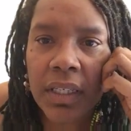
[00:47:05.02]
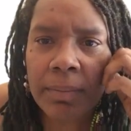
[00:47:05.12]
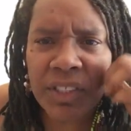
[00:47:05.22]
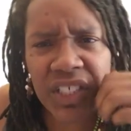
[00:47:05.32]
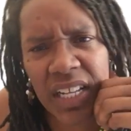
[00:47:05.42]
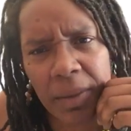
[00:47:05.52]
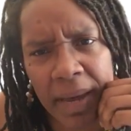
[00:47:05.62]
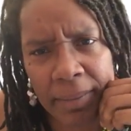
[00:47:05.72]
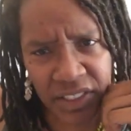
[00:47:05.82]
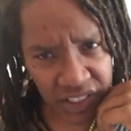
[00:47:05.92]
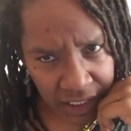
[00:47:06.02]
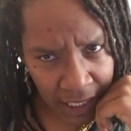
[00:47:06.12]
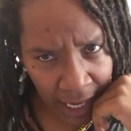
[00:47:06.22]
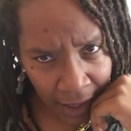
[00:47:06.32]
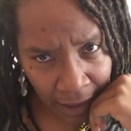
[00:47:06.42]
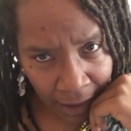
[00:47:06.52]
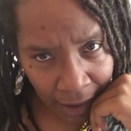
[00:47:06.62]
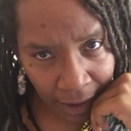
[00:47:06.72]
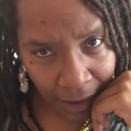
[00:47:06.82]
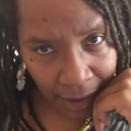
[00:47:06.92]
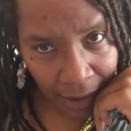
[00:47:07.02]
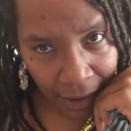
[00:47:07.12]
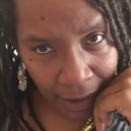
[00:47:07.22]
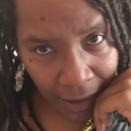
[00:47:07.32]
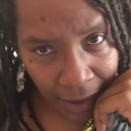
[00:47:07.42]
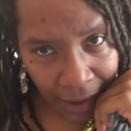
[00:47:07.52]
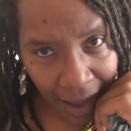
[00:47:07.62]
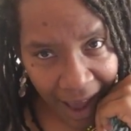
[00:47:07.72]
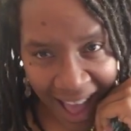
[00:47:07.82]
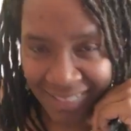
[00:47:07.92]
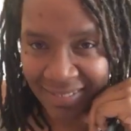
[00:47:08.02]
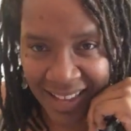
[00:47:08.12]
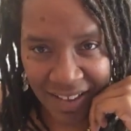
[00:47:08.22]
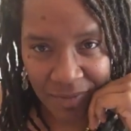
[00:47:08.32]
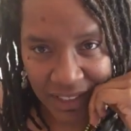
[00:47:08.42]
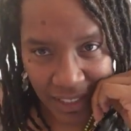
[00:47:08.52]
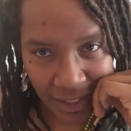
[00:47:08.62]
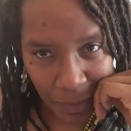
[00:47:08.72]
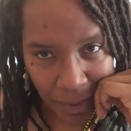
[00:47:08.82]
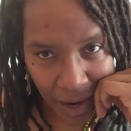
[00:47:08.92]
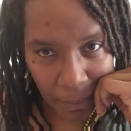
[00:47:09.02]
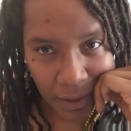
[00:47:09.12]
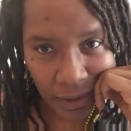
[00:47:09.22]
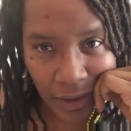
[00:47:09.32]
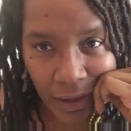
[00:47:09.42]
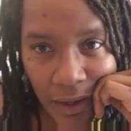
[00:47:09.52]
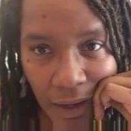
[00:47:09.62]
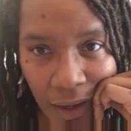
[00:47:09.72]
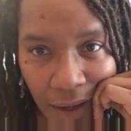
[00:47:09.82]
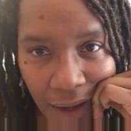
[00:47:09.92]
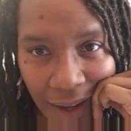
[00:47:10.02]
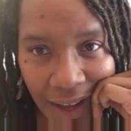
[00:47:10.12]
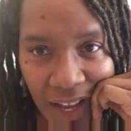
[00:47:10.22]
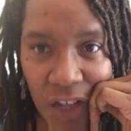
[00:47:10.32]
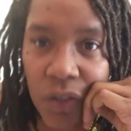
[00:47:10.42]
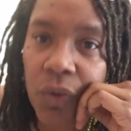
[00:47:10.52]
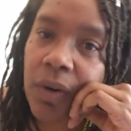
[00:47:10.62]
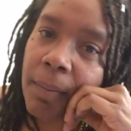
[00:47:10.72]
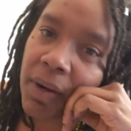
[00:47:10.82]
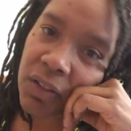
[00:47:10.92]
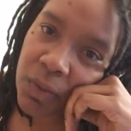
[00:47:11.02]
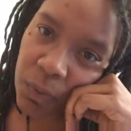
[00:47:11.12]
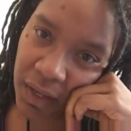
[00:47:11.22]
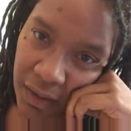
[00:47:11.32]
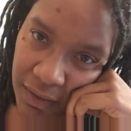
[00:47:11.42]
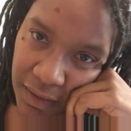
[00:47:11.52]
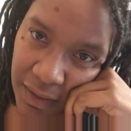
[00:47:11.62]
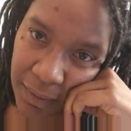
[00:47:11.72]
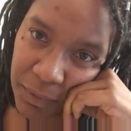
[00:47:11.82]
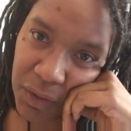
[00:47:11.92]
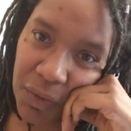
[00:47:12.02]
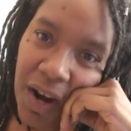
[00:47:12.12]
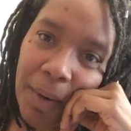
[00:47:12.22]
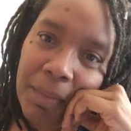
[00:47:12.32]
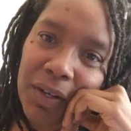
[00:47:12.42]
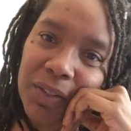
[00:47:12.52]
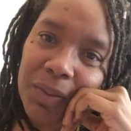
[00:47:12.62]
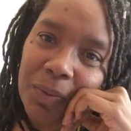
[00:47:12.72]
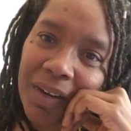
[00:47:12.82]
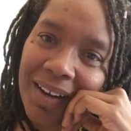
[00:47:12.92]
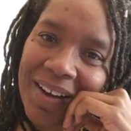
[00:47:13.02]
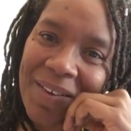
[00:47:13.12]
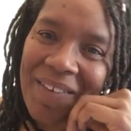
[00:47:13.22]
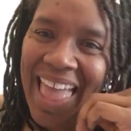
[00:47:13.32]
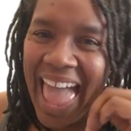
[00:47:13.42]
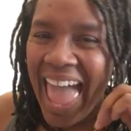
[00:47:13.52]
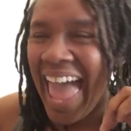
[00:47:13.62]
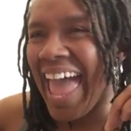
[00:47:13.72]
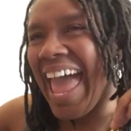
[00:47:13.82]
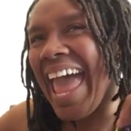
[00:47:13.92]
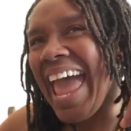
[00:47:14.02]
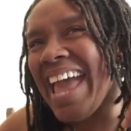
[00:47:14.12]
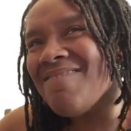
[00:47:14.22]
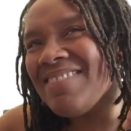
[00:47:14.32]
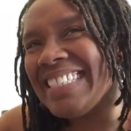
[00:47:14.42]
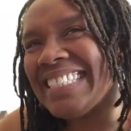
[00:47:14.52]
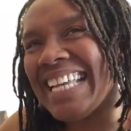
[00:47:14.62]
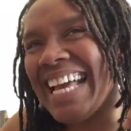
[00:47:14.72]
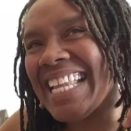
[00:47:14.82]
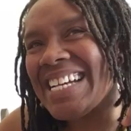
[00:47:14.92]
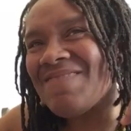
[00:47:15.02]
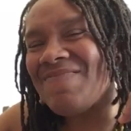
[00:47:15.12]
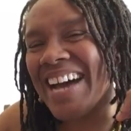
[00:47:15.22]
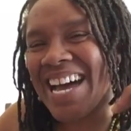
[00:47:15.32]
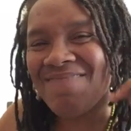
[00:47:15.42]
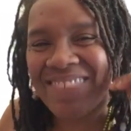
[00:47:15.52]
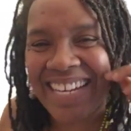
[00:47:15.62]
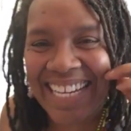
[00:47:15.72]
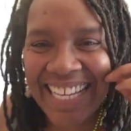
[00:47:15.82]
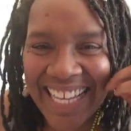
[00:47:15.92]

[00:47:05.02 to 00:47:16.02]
Michelle Obama, is she today? I love Michelle Obama. You are most welcome. You are most welcome. Hey, Michelle Obama.